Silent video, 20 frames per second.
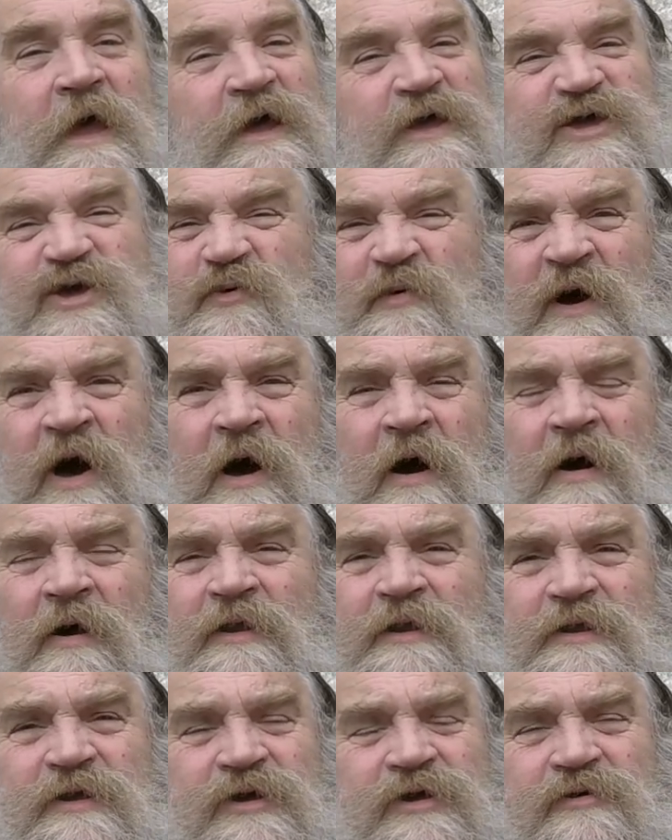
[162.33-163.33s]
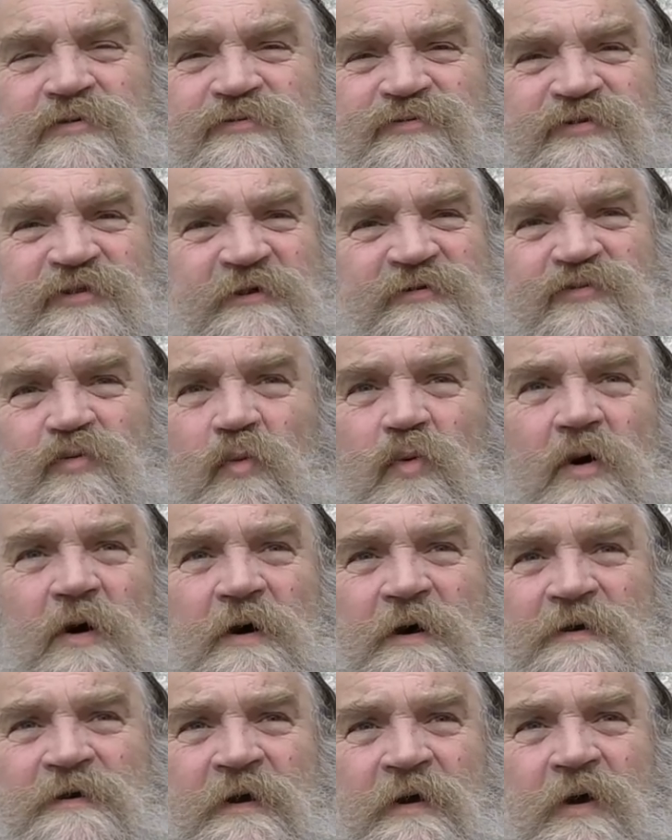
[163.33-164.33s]
You can't use this
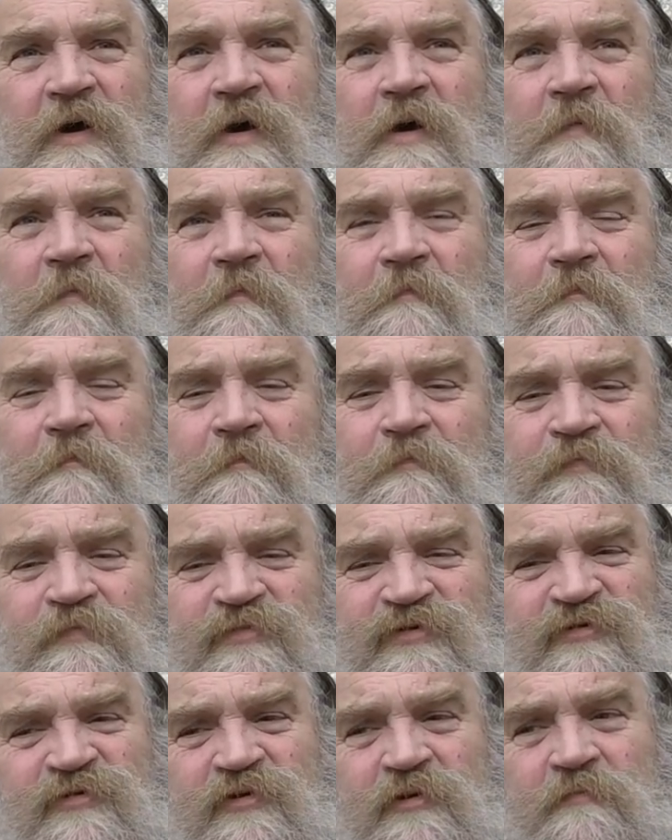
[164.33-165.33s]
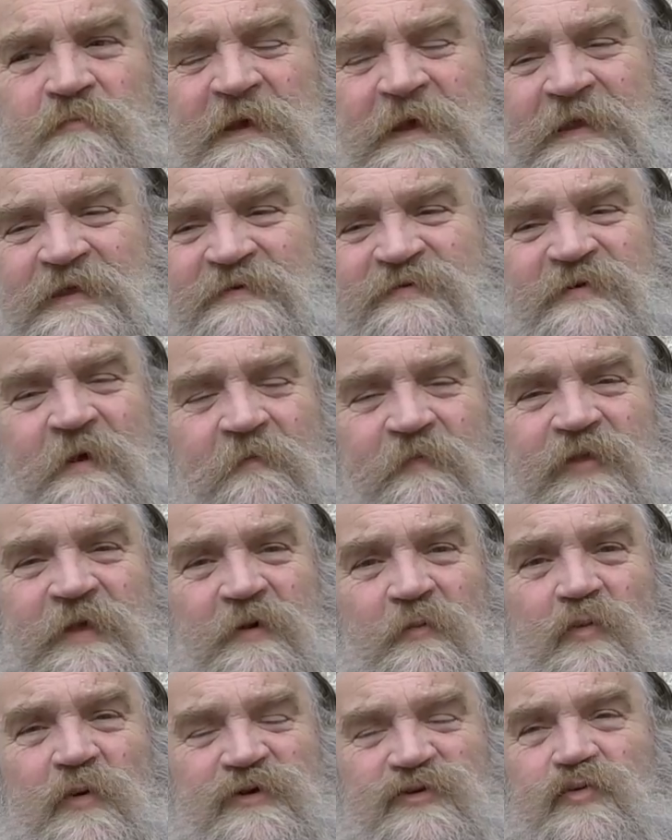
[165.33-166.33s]
word mm, to mean
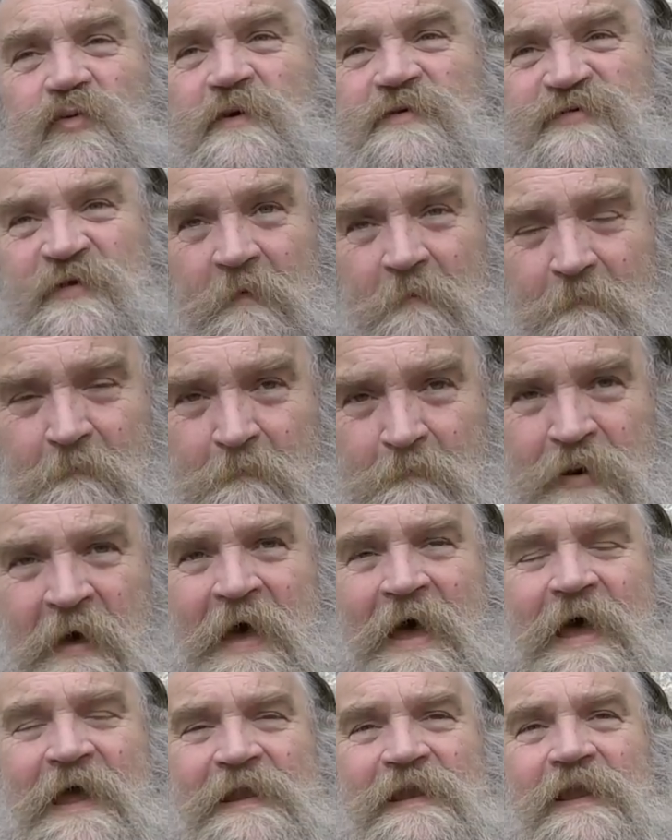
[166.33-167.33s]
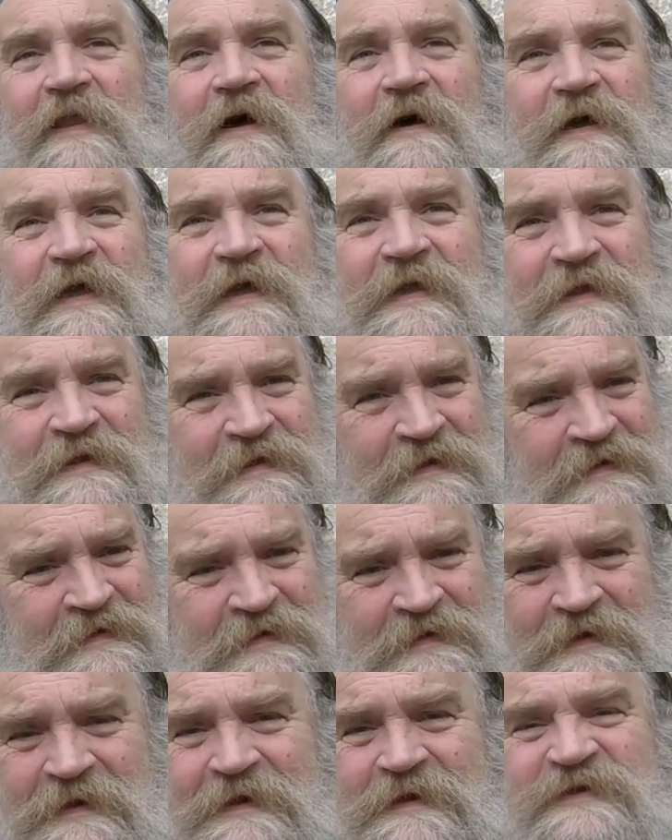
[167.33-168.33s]
something which was bad luck.
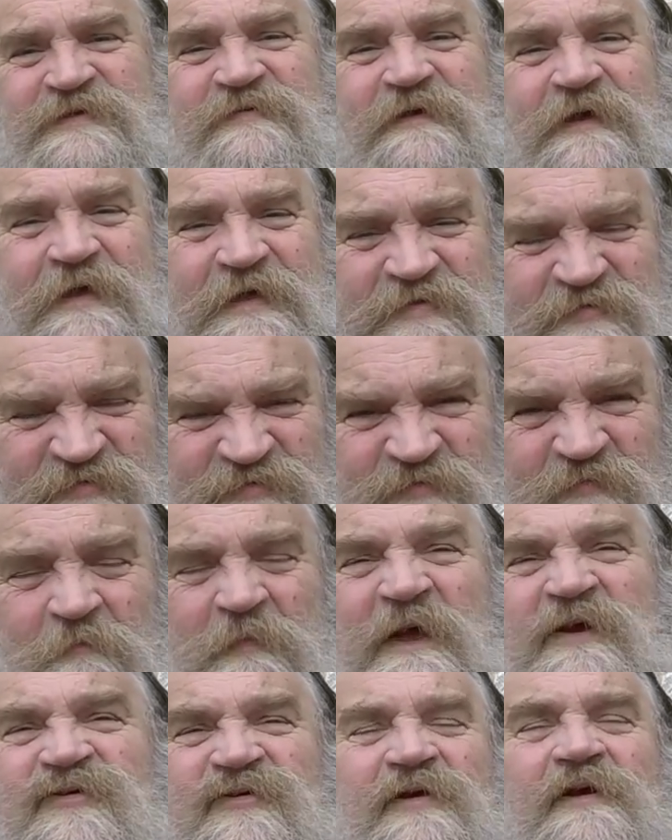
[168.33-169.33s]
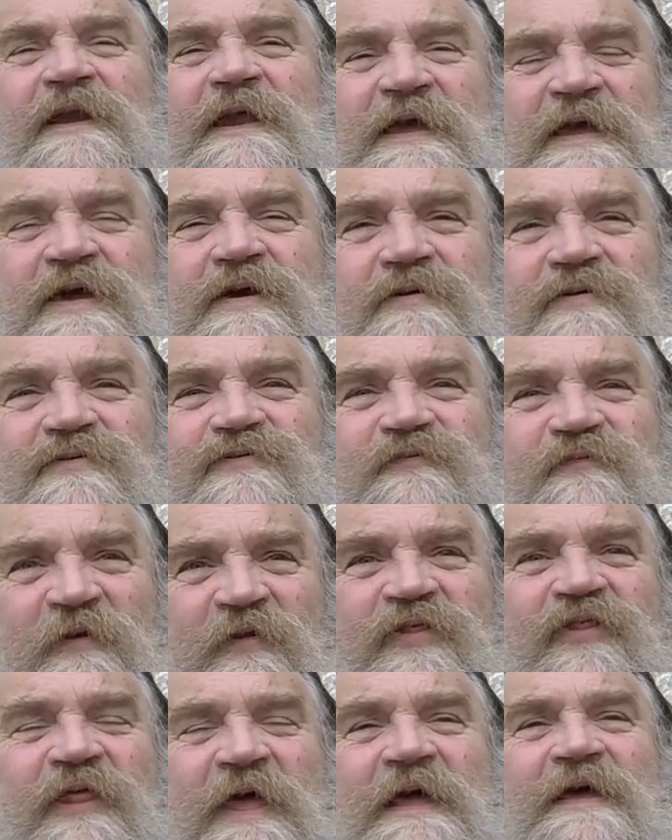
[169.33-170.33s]
It's especially used for
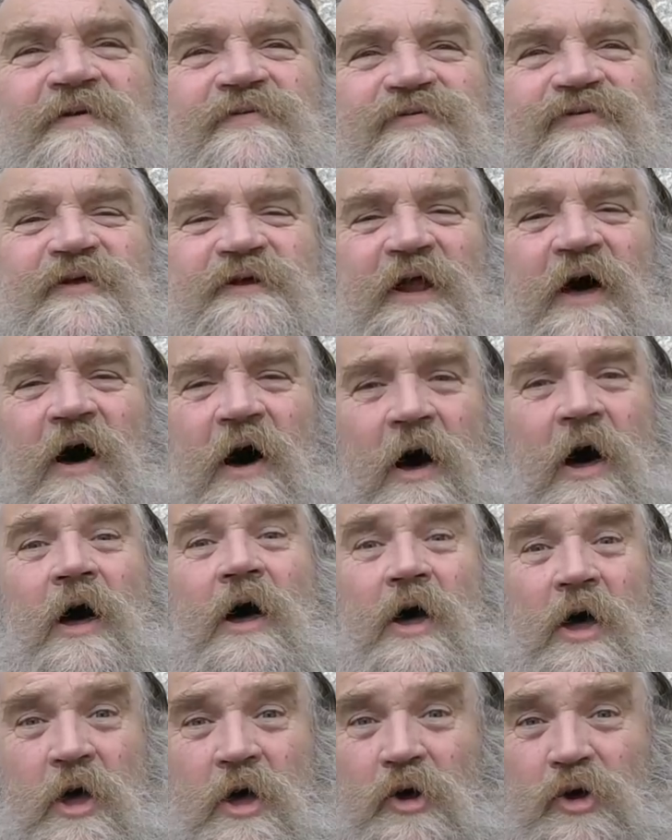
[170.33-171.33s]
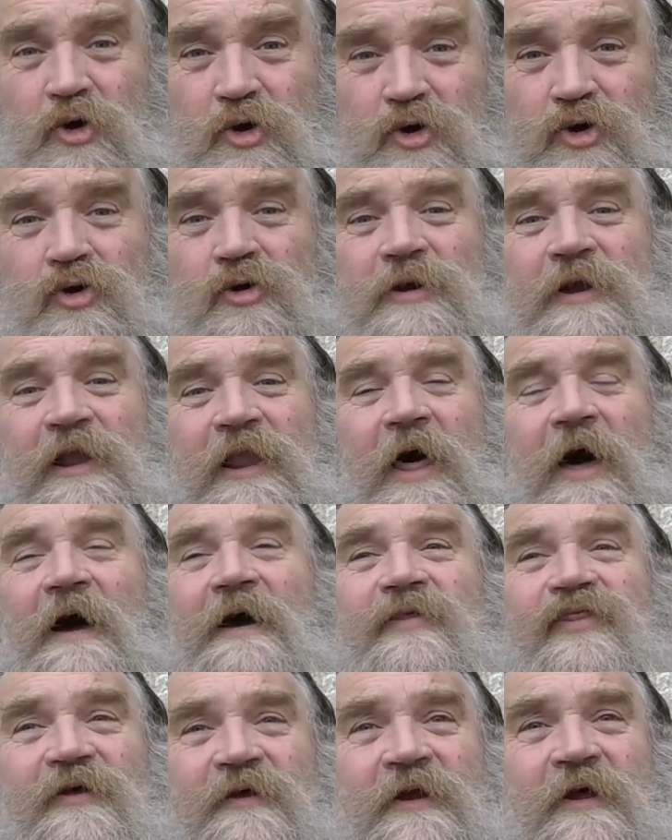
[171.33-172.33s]
things that are good
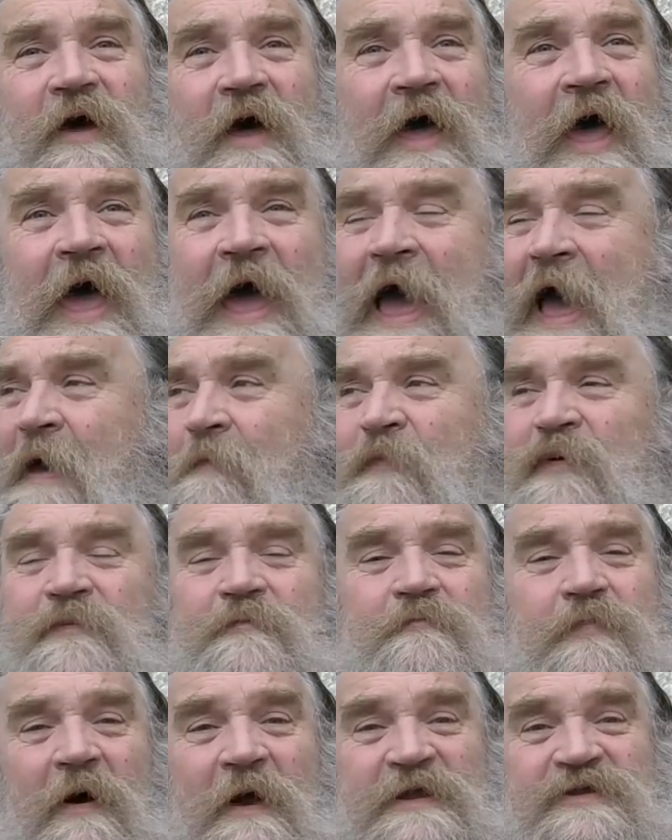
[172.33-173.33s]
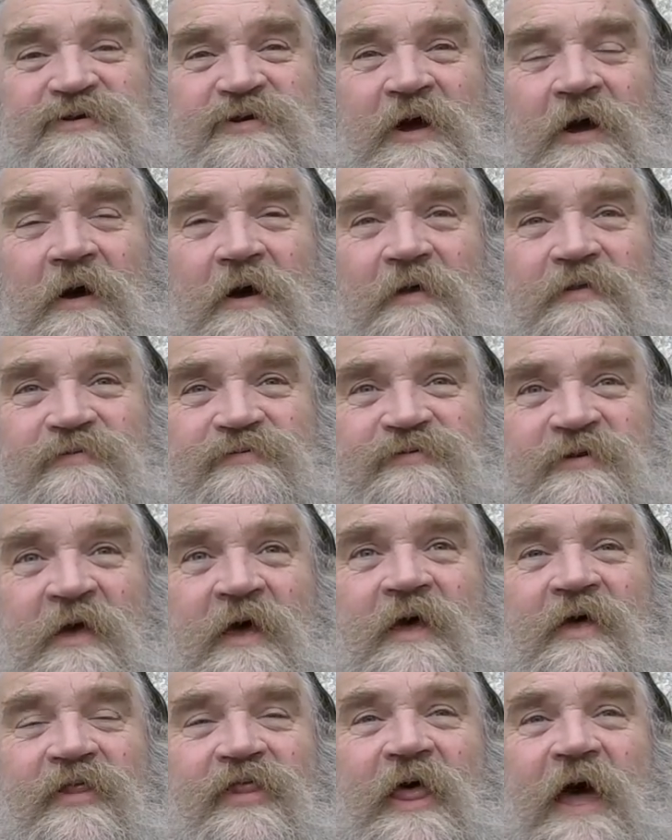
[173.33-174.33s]
luck, that happen by chance,
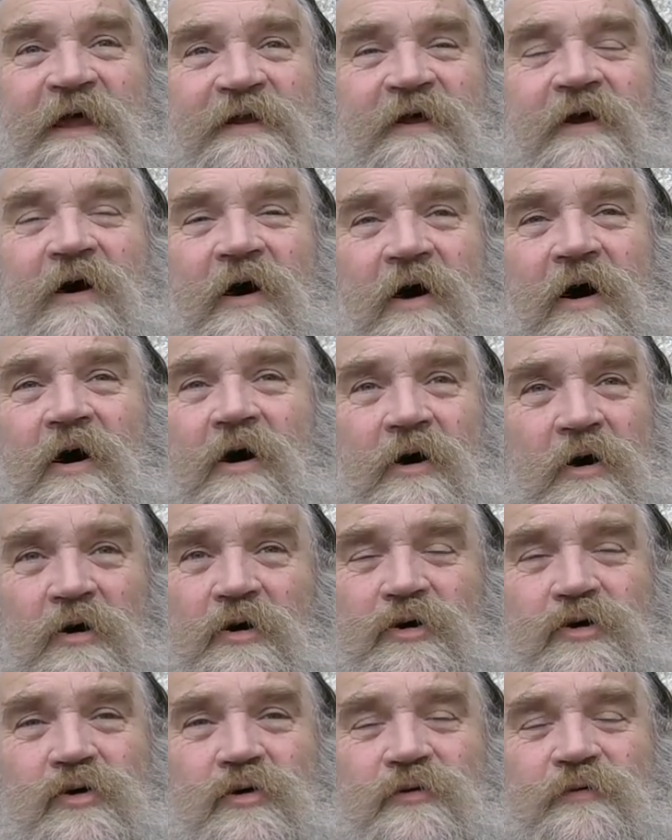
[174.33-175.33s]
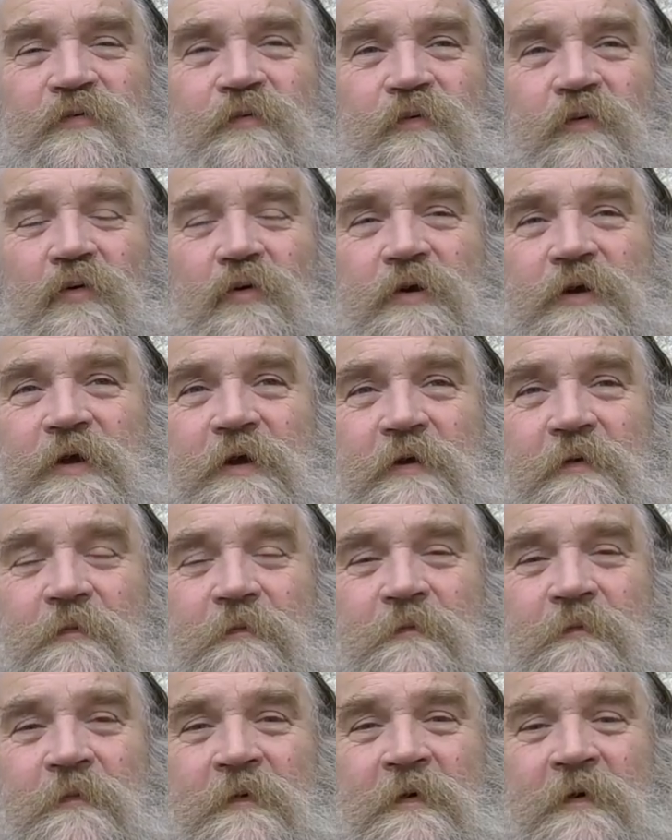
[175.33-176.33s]
that are good for you.
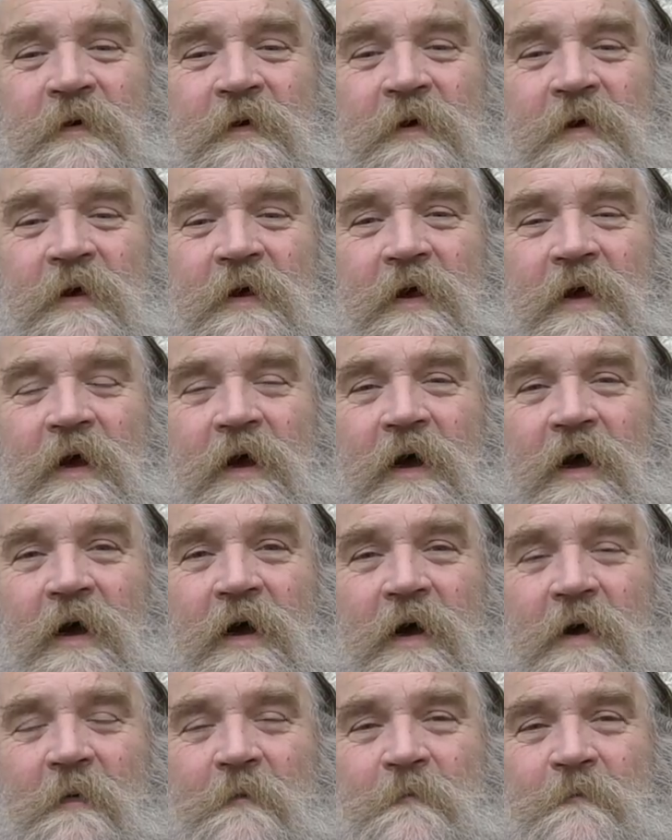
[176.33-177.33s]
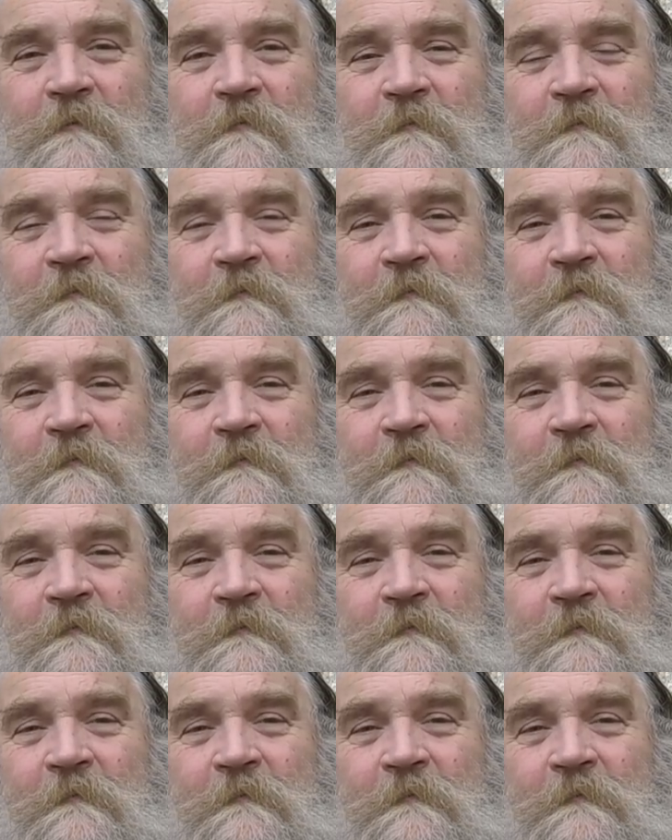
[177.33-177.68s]
Um,